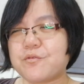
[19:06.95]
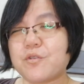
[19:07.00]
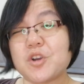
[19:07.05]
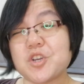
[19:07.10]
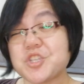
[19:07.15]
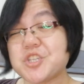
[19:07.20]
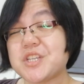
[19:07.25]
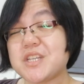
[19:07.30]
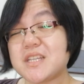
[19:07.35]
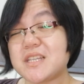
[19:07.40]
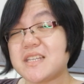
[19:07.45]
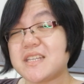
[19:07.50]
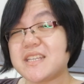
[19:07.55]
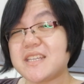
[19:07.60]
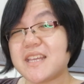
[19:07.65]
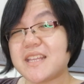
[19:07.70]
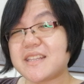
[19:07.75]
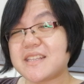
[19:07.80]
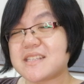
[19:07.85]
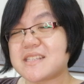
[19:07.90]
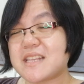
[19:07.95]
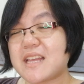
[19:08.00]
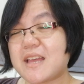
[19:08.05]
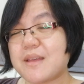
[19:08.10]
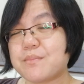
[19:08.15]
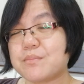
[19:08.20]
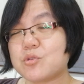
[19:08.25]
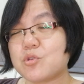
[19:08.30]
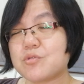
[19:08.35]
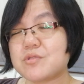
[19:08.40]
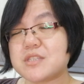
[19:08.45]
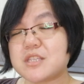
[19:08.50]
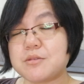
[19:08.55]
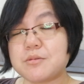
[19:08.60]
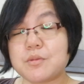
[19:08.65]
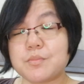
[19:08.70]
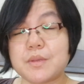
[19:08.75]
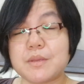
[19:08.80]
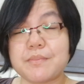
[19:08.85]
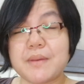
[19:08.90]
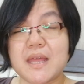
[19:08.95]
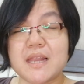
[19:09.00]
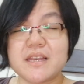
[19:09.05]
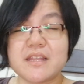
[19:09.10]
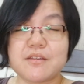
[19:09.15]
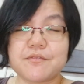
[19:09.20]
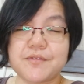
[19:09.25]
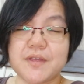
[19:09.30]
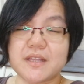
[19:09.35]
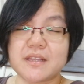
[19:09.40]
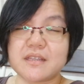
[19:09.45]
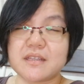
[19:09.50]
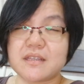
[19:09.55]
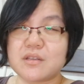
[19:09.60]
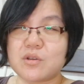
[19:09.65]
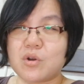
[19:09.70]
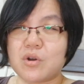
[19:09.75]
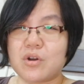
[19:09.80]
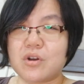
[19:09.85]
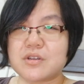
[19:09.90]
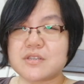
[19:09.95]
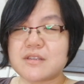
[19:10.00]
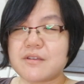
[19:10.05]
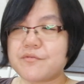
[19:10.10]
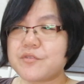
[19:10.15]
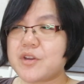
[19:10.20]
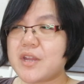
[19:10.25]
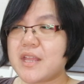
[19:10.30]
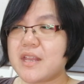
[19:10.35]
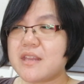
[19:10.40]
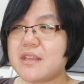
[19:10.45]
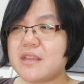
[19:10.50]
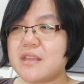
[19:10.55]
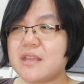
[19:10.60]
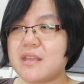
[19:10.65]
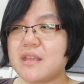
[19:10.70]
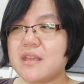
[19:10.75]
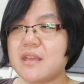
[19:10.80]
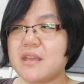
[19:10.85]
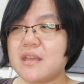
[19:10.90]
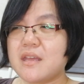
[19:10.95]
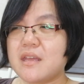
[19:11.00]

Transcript: fortunately at this time, don't seem to be badly affected or suffer any